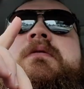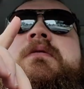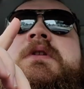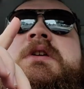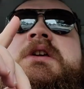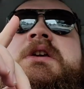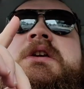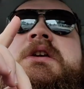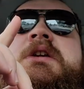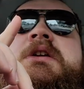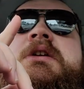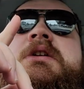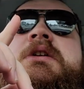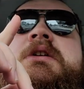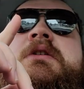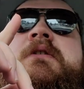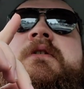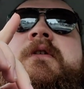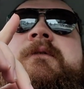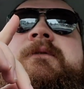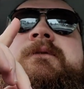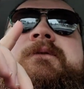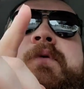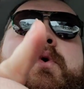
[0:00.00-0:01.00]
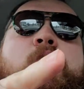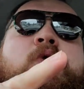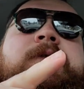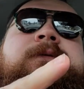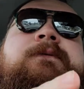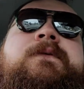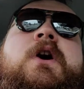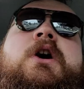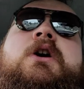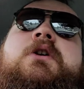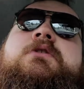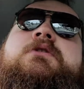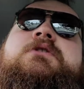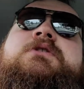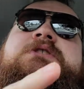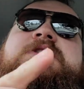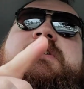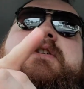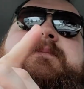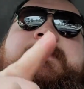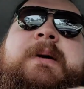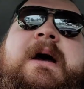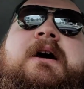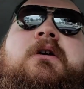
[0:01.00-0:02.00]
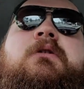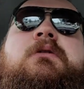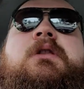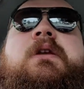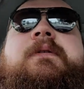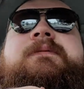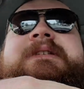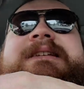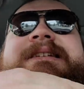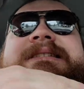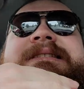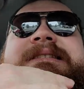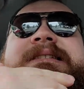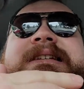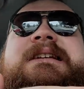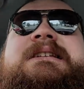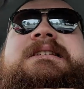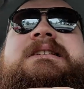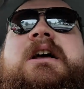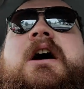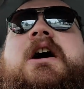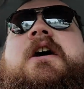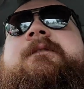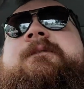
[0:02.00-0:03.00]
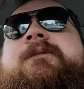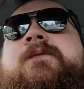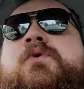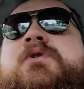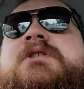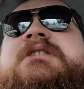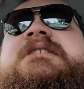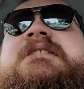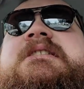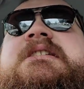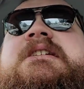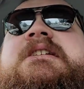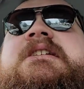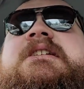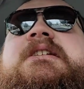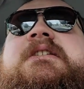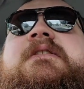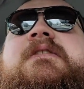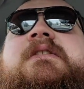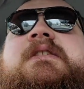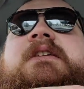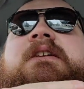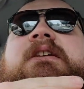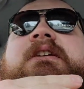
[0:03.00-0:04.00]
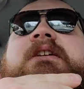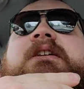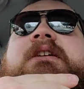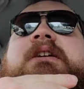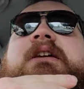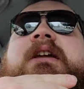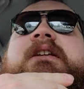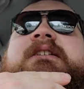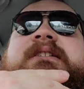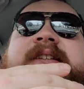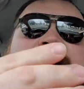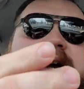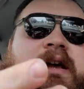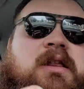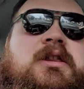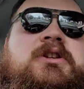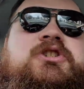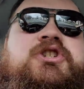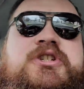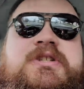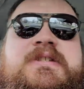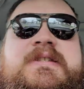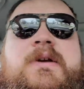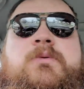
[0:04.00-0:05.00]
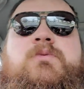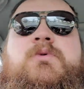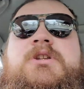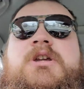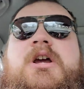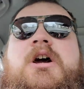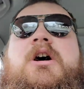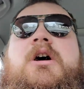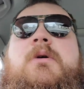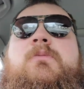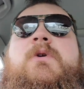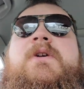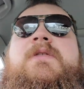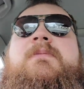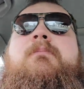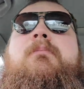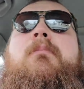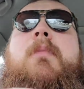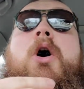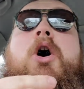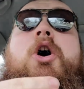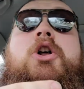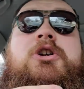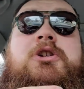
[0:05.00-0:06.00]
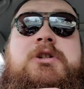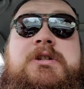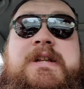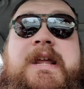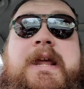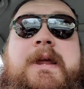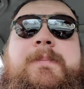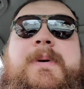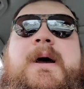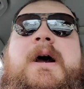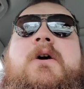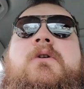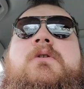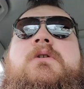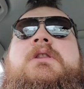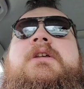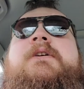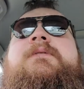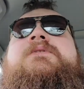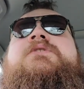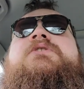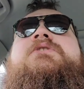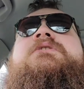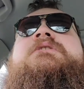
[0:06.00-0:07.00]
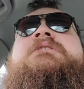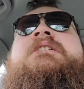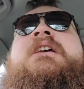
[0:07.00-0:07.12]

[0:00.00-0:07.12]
the forefathers of powerlifting did not foresee the intelligence that would come with modern day powerlifters.